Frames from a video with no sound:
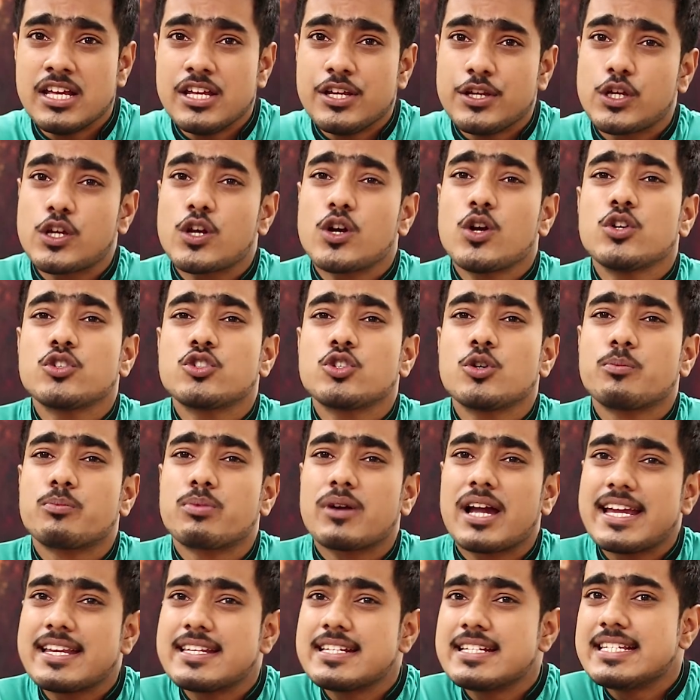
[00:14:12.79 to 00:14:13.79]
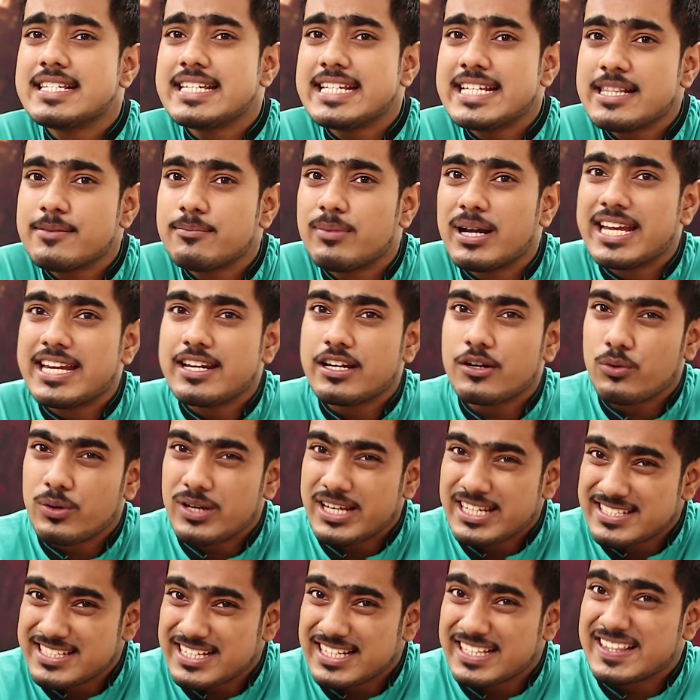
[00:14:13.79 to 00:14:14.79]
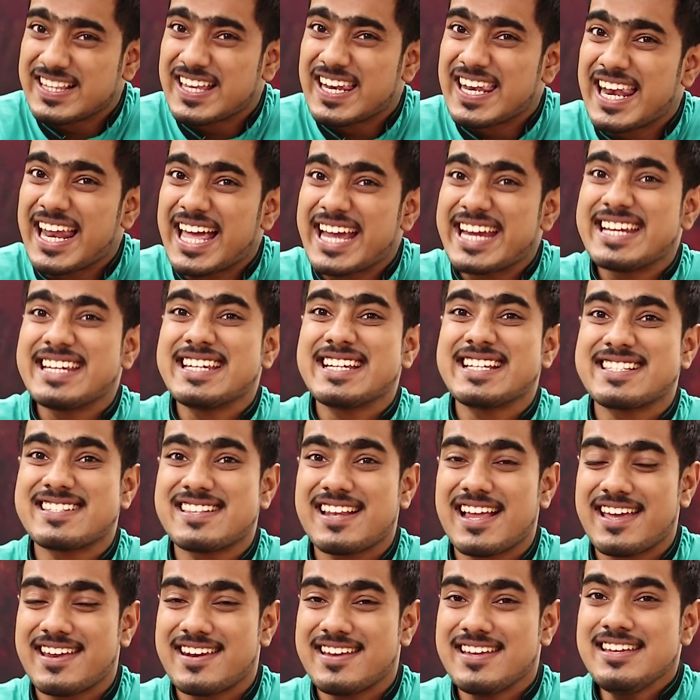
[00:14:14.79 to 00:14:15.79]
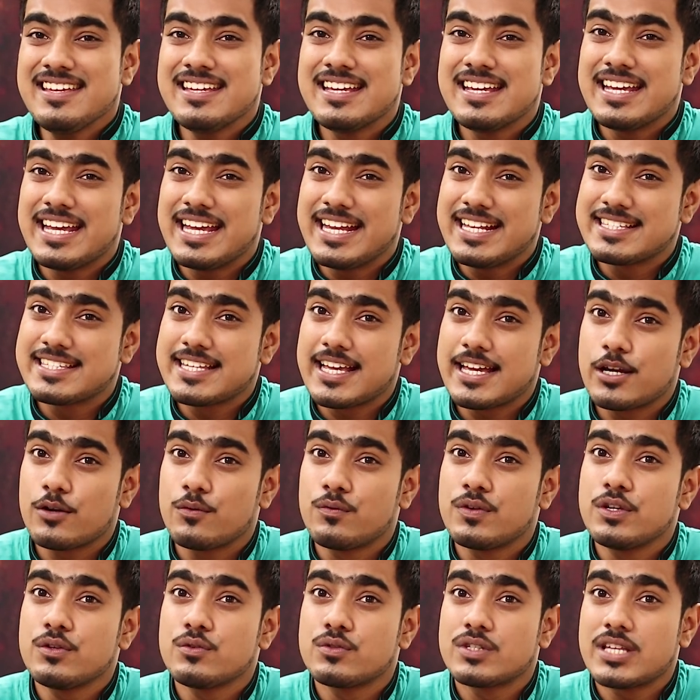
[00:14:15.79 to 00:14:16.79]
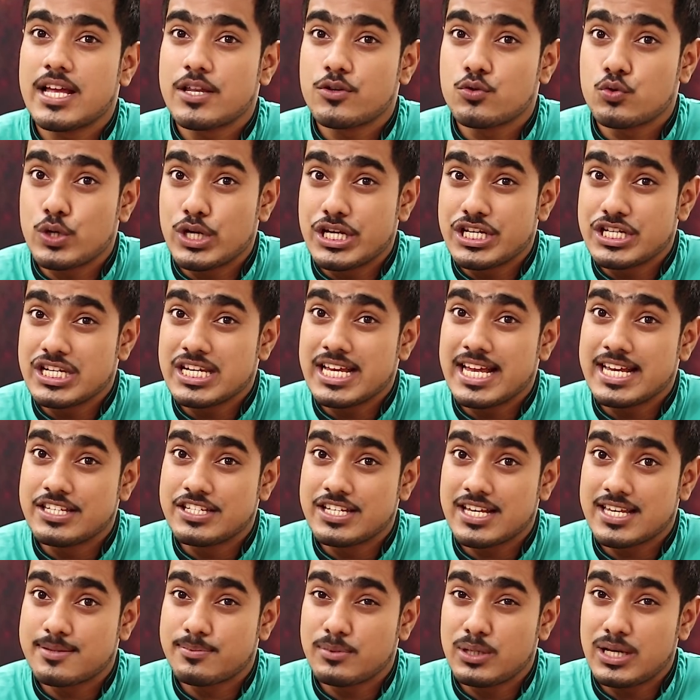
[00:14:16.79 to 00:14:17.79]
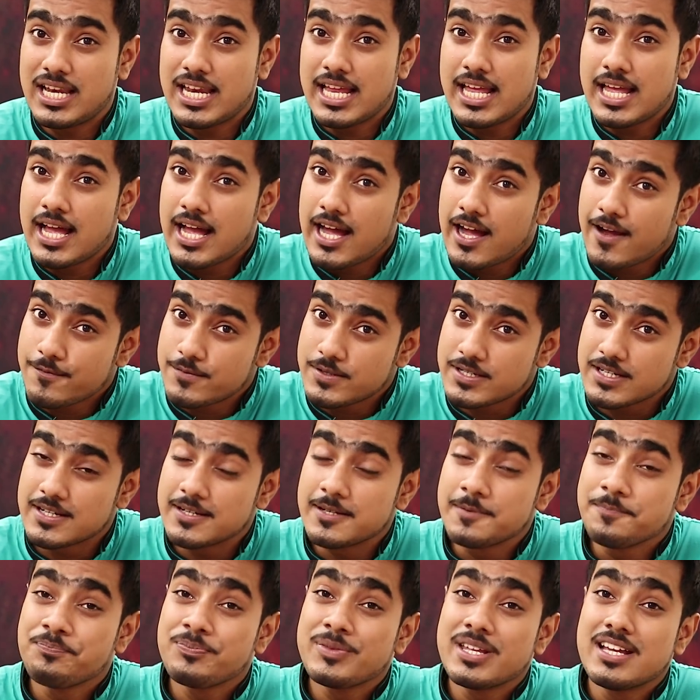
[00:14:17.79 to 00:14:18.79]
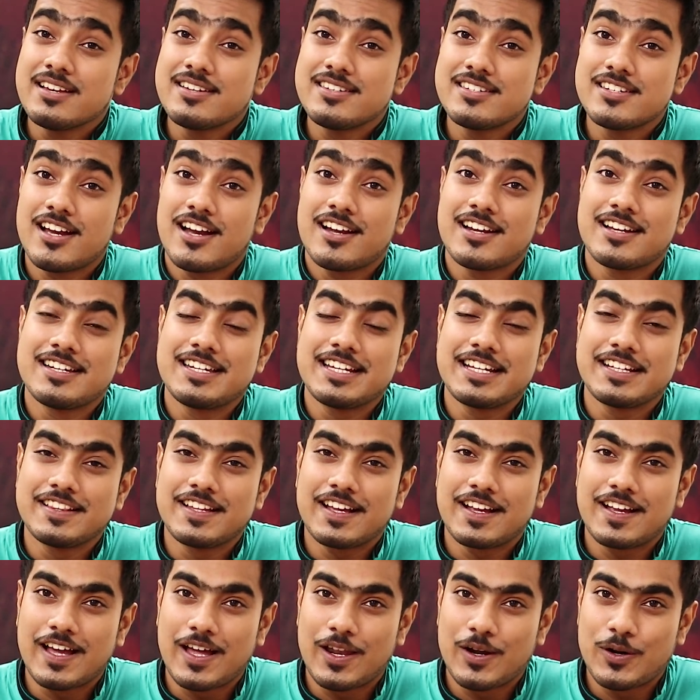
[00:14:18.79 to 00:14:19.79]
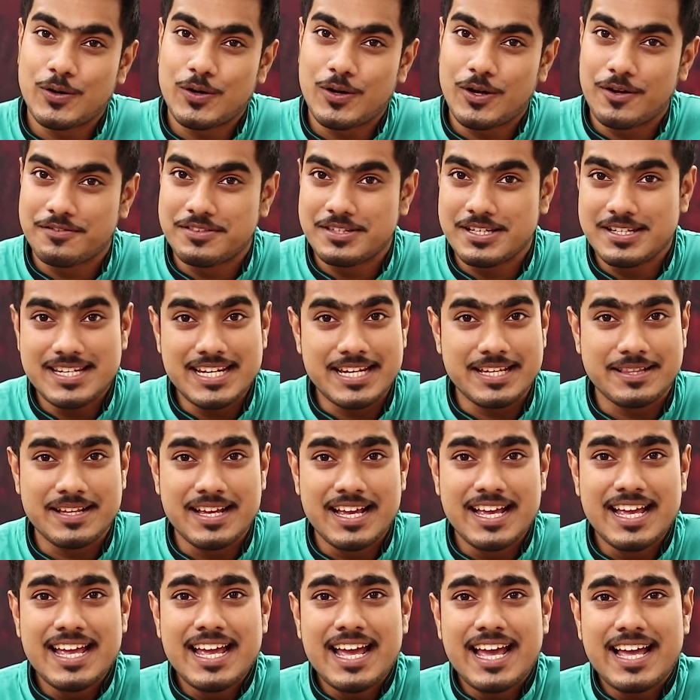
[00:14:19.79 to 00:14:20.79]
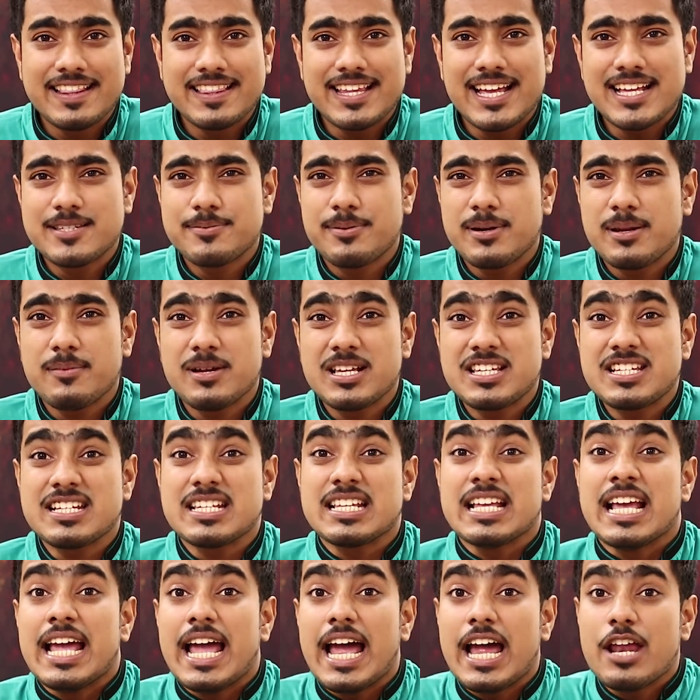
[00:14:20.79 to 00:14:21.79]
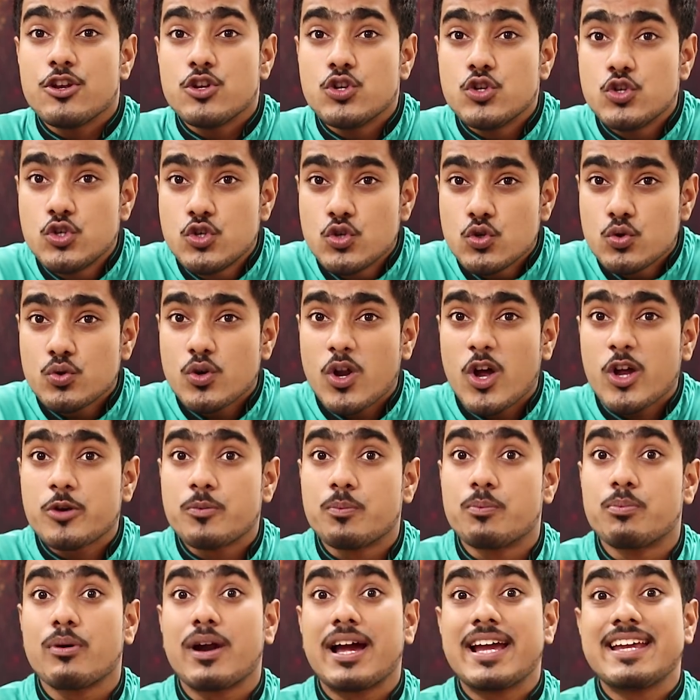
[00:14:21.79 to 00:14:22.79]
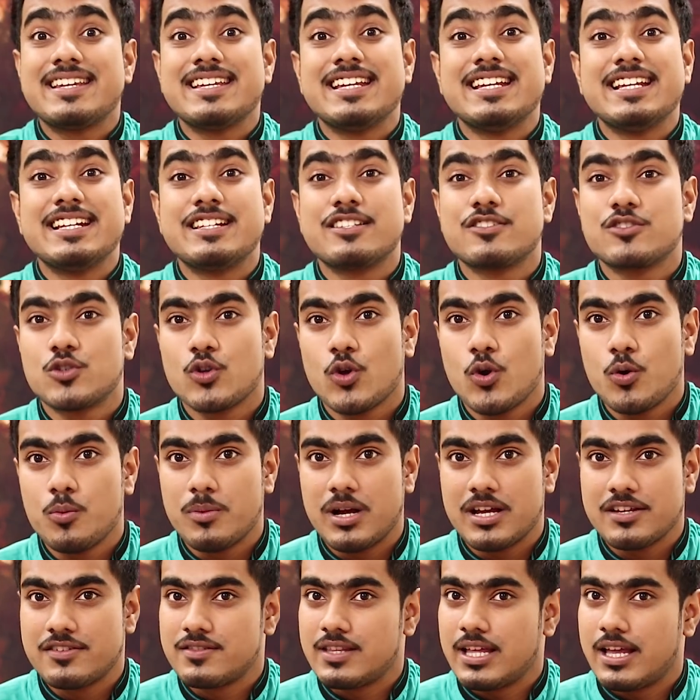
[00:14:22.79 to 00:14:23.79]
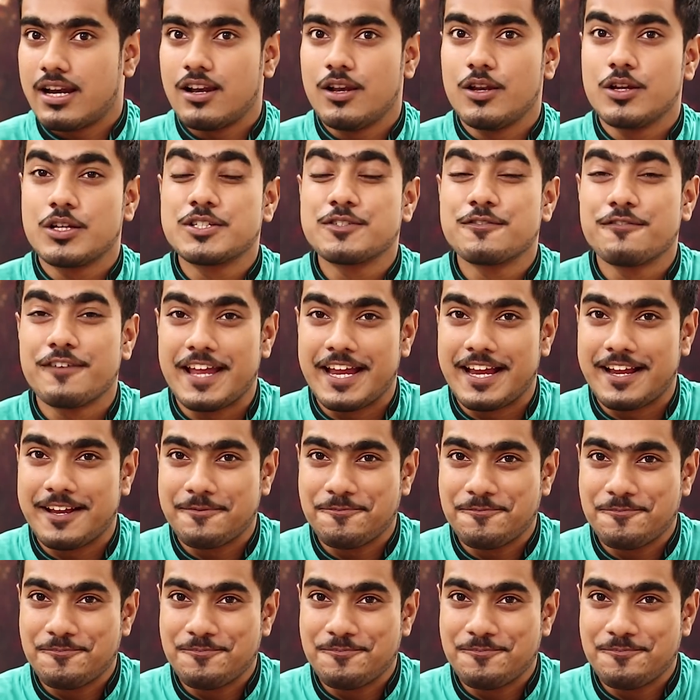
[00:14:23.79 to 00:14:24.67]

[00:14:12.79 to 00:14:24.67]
You can also brighten teeth by increasing the lightness slider inside of hue saturation adjustment layer after targeting the color of the teeth. And that's pretty much it. And do not brighten it so much that it looks fake.